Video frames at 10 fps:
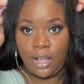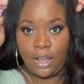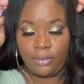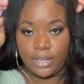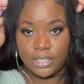
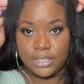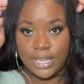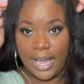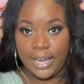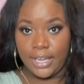on each
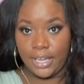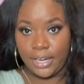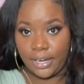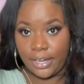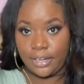side
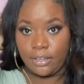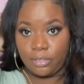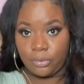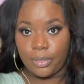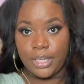here, and
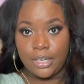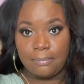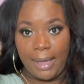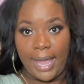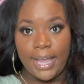then 3 in the
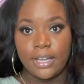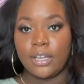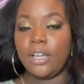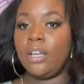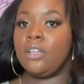
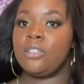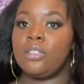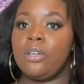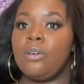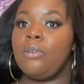back,
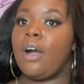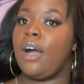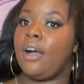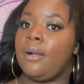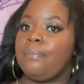to
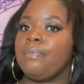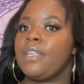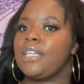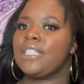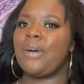
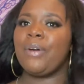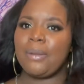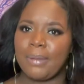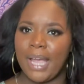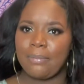because I want
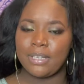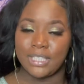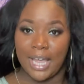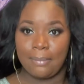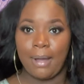to be able to
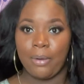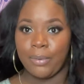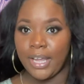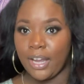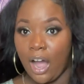take my
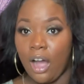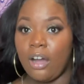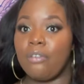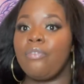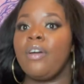wig
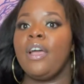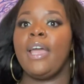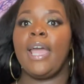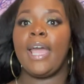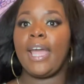off
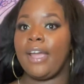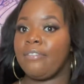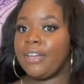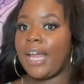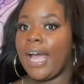
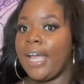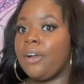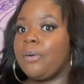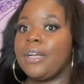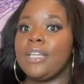every night,
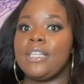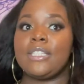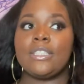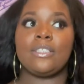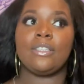or at
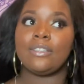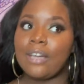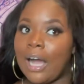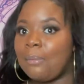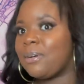least
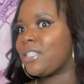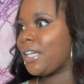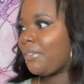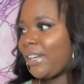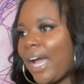almost
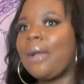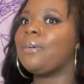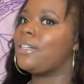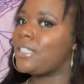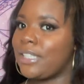every night. We're
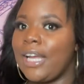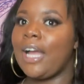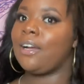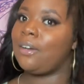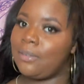gonna see how
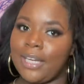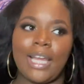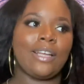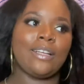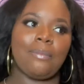I go with
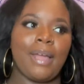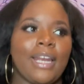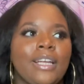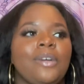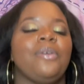it. I'm not
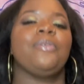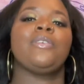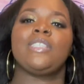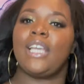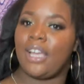that good with
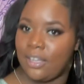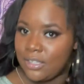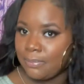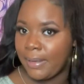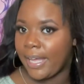
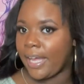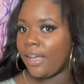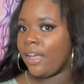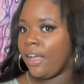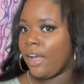routines, but
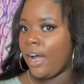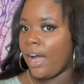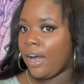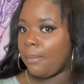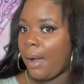
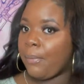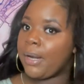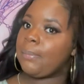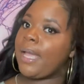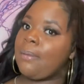I want
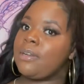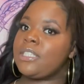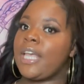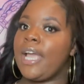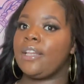to be able to
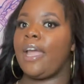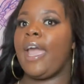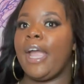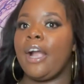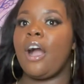take the
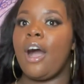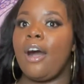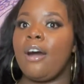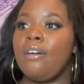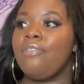hair off